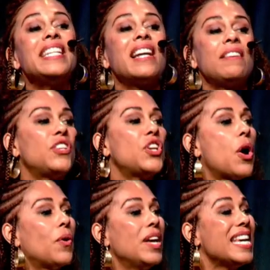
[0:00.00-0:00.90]
not even
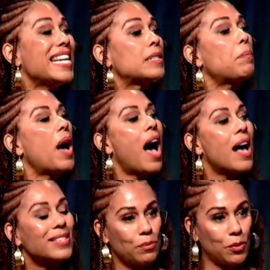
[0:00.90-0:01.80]
know is
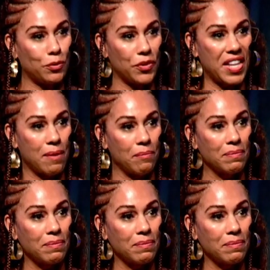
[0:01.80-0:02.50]
possible for them.